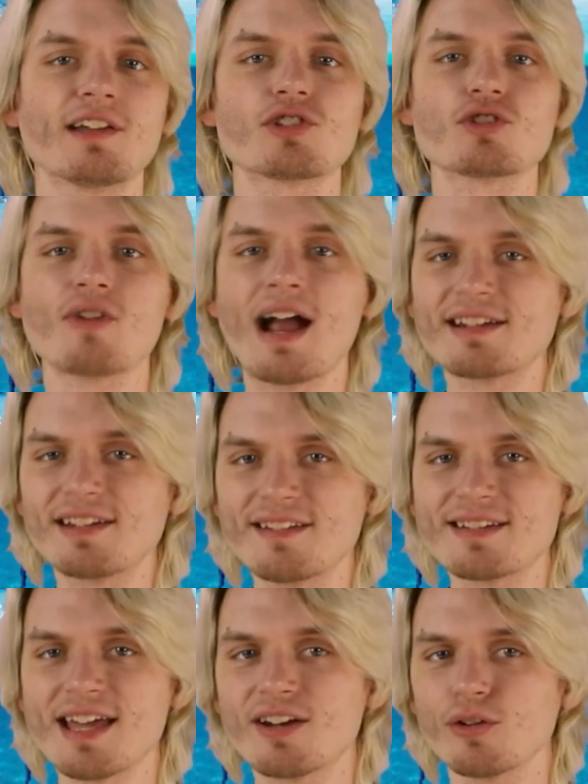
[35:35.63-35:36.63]
extracting
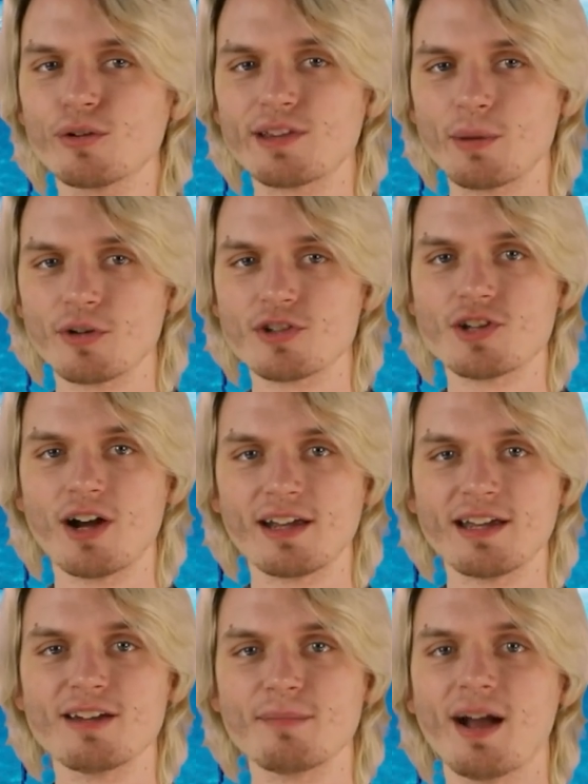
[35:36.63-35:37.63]
the tentacles that were
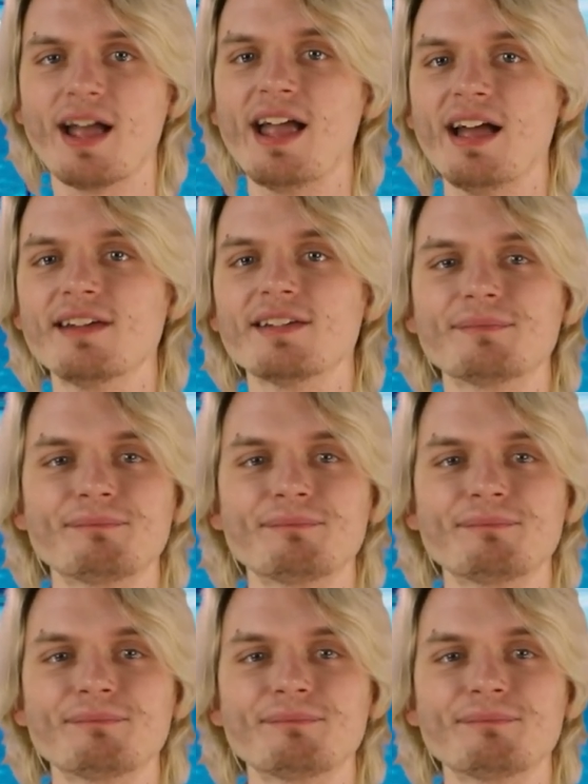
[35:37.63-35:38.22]
stuck into my hand.